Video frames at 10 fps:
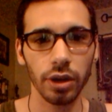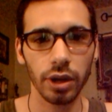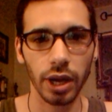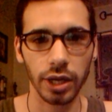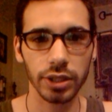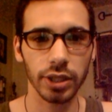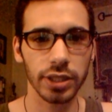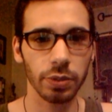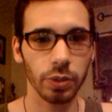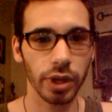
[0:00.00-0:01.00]
actually this
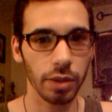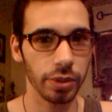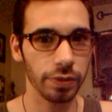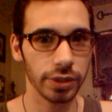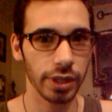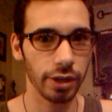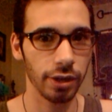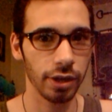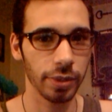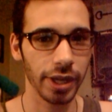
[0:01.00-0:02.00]
one will not be for sale
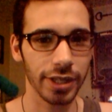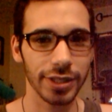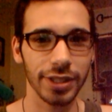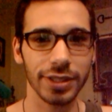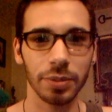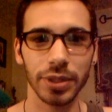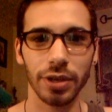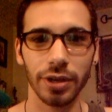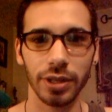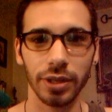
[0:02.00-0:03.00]
on my Etsy because someone's
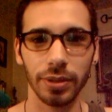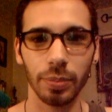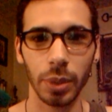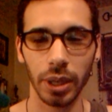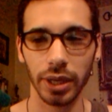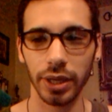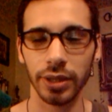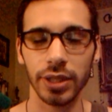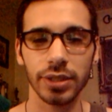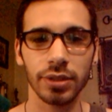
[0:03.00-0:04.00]
already bought it.
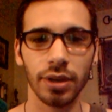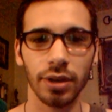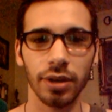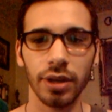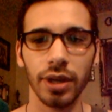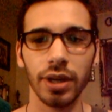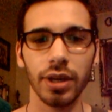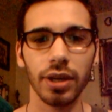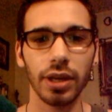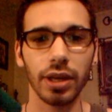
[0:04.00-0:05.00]
This doll
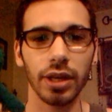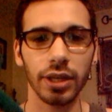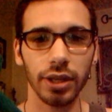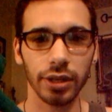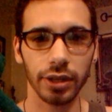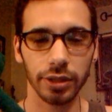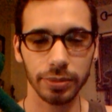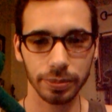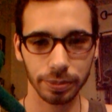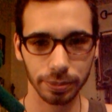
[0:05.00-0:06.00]
here
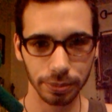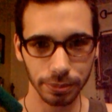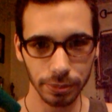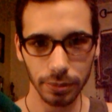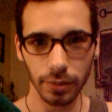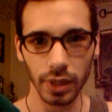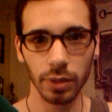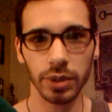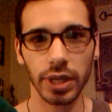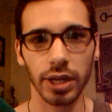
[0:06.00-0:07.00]

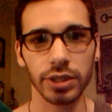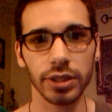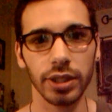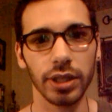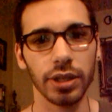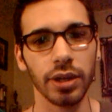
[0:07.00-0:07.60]
was actually